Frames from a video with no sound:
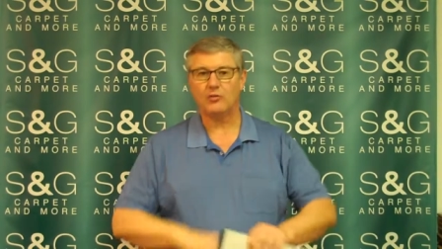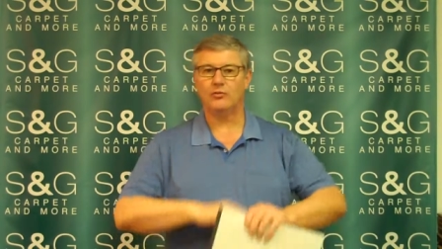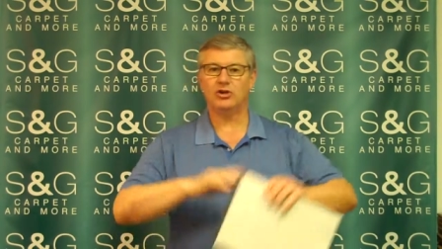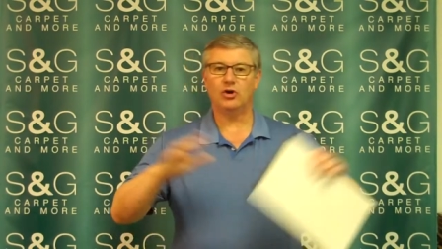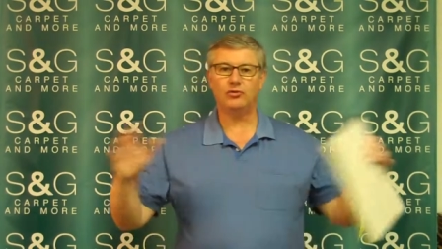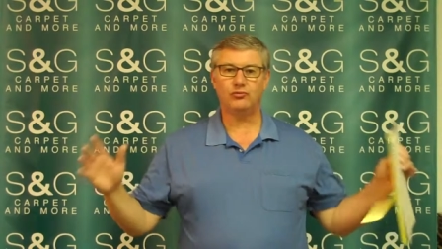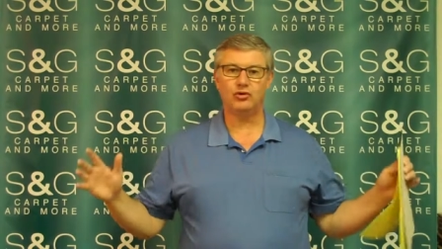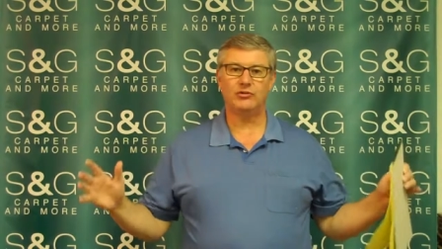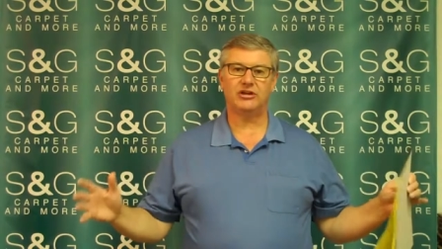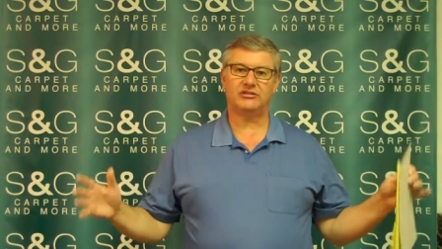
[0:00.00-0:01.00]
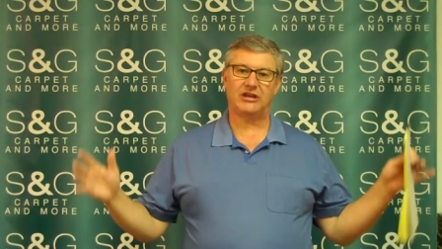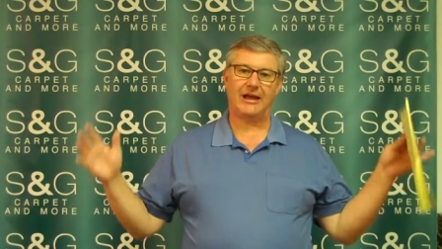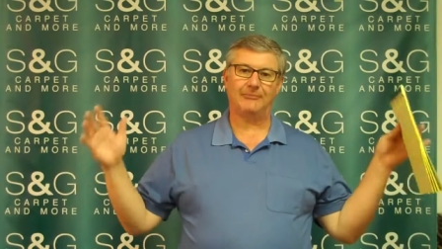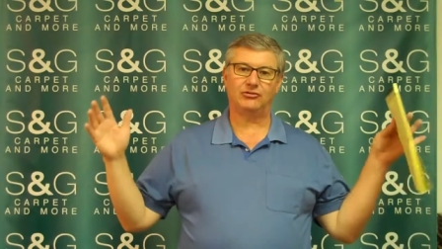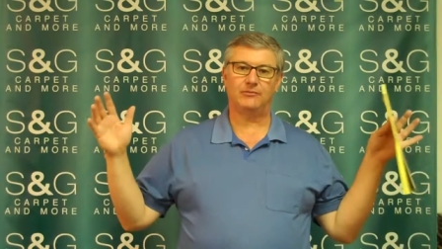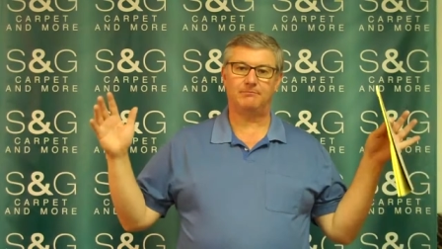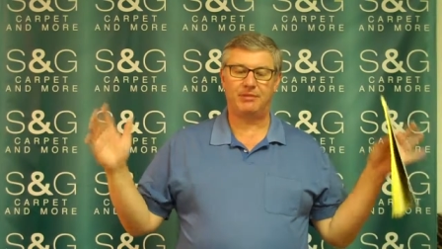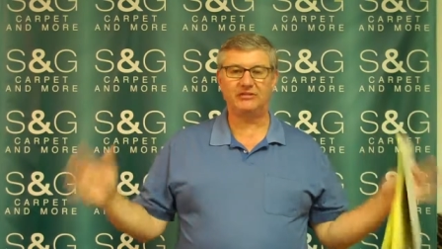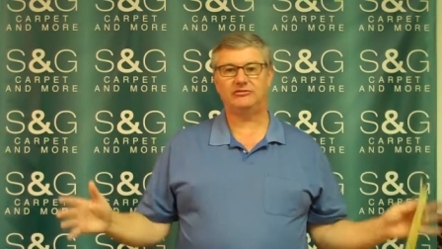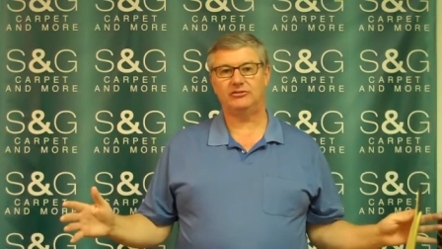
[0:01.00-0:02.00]
We go through, we get the absolute
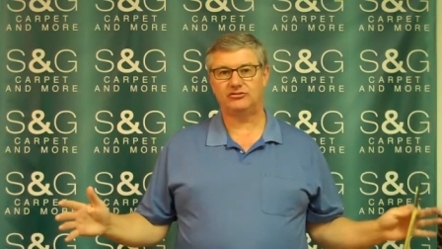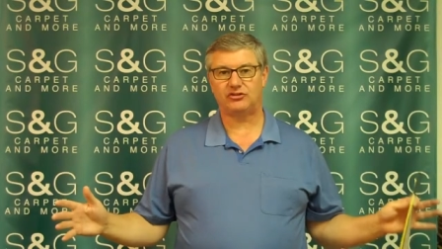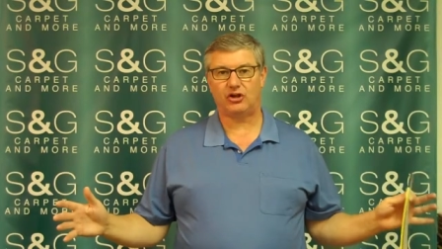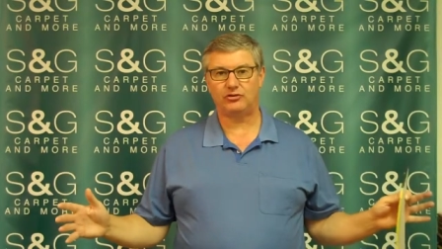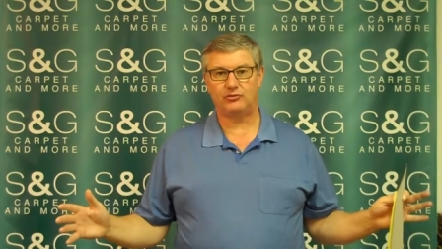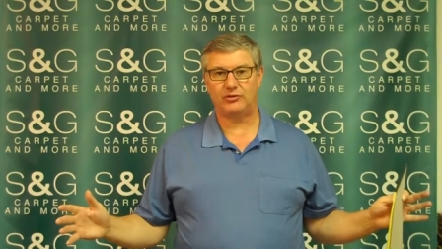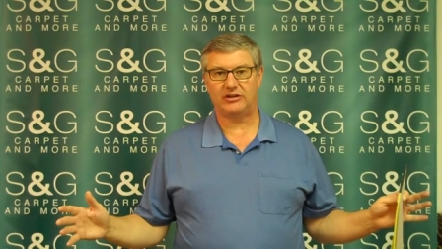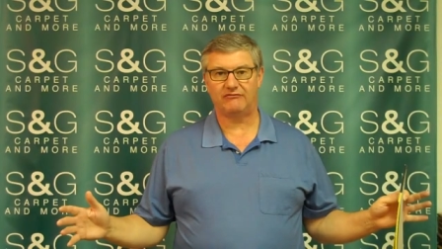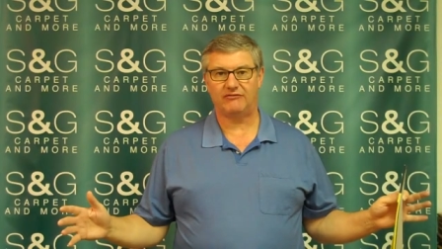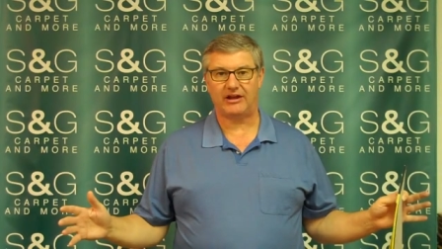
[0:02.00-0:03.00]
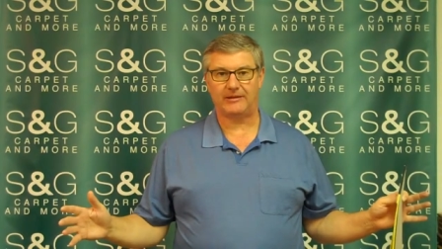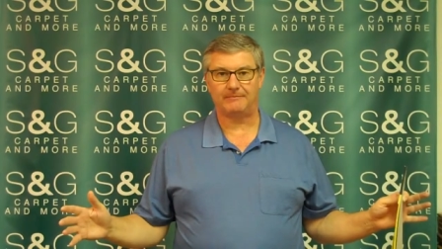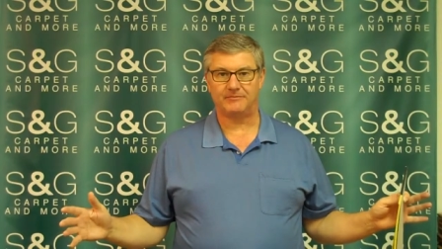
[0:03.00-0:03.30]
best installers we can find.